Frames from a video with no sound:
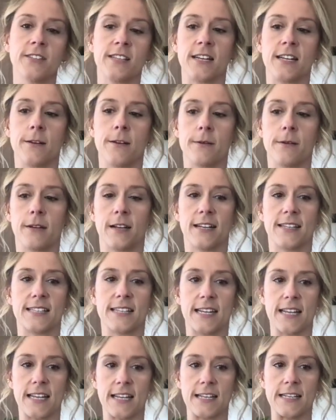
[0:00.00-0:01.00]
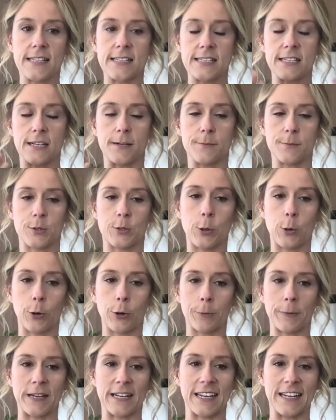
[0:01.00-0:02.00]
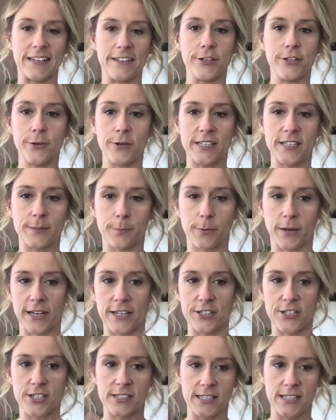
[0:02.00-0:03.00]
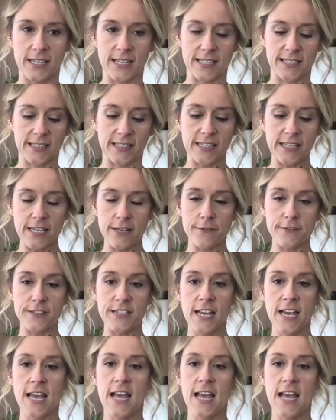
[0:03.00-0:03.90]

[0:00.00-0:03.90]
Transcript: and because it is absorbing into its branches and its leaves